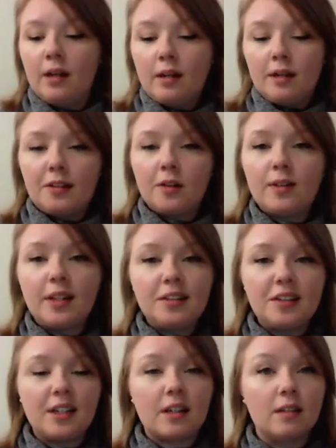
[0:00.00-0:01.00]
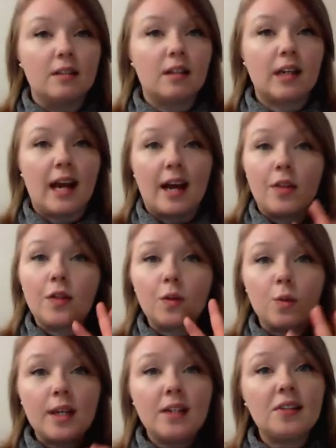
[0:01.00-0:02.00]
So let's take a look at
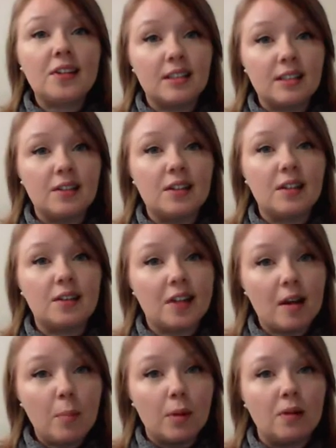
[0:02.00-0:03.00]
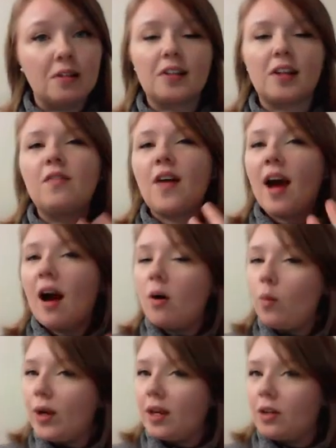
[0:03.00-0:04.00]
3 sentence examples of how
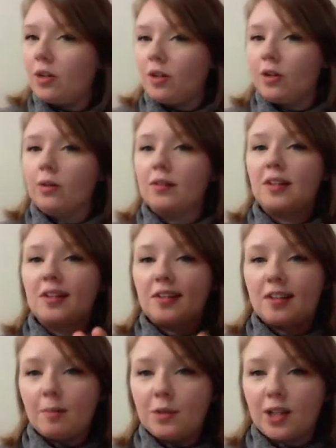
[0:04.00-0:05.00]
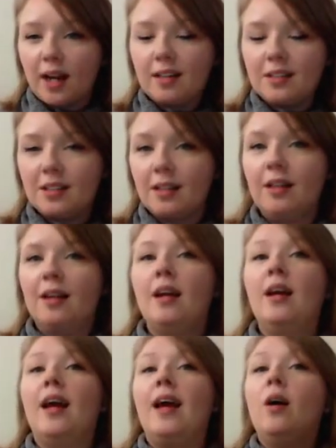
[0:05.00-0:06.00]
we could use subject
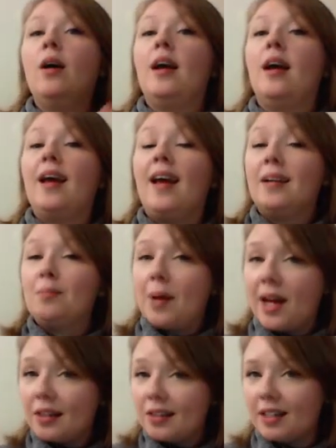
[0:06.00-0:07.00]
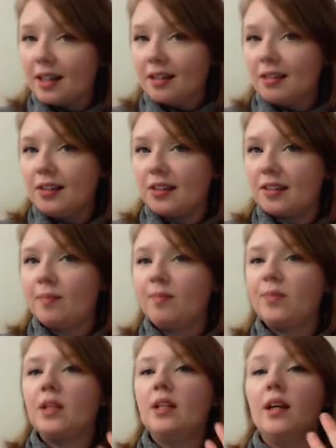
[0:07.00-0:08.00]
and past tense
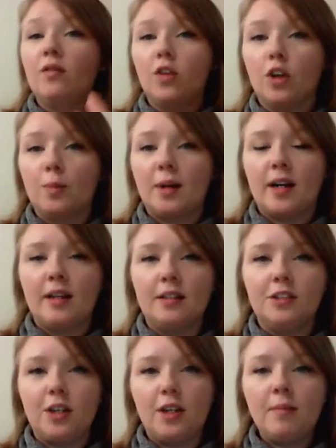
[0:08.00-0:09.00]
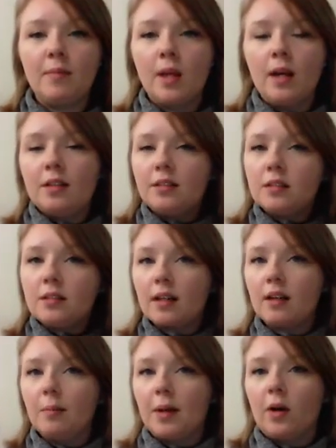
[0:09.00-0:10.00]
and verb ing to talk
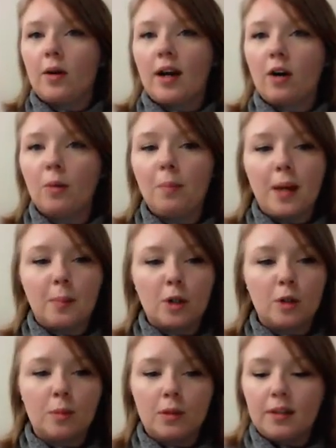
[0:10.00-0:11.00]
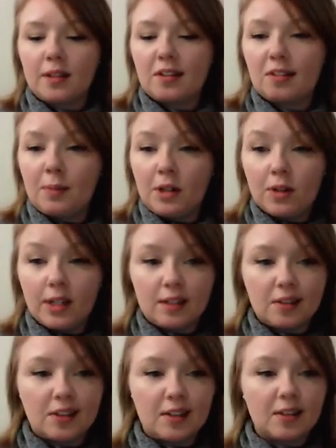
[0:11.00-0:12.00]
about our memorable
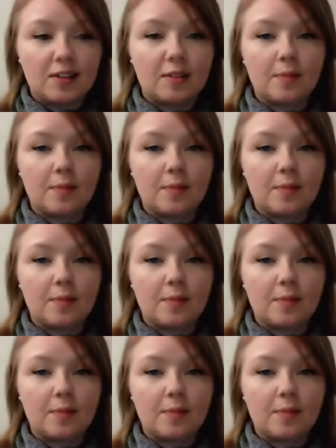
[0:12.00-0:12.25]
experiences.